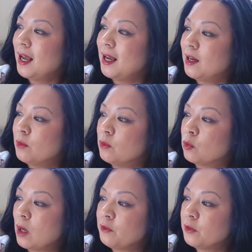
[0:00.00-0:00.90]

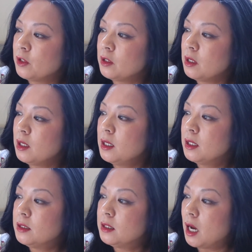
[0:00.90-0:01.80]
rougher,
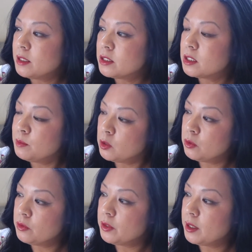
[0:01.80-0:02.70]
not
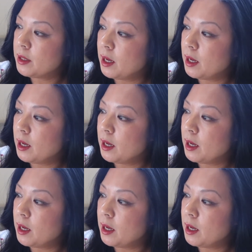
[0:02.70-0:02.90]
smooth,